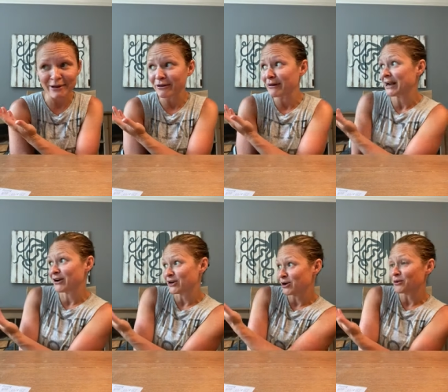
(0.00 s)
Like right now,
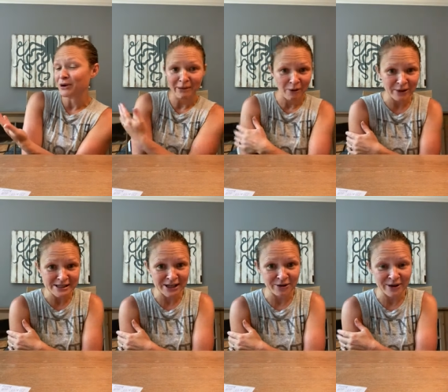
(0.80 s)
I could go near my
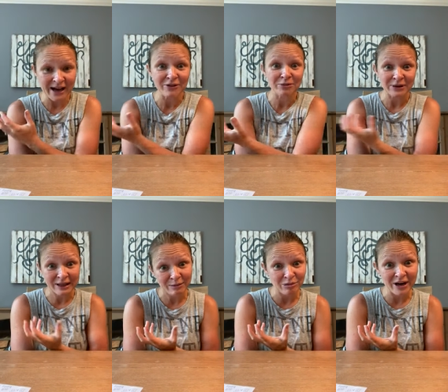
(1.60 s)
window and have a
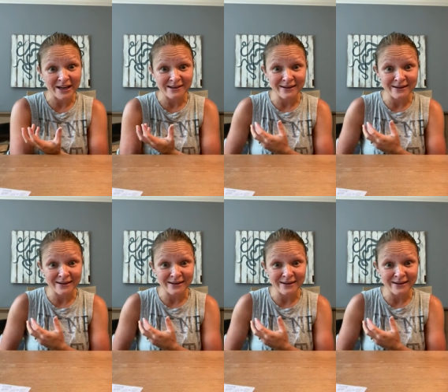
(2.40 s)
really bright,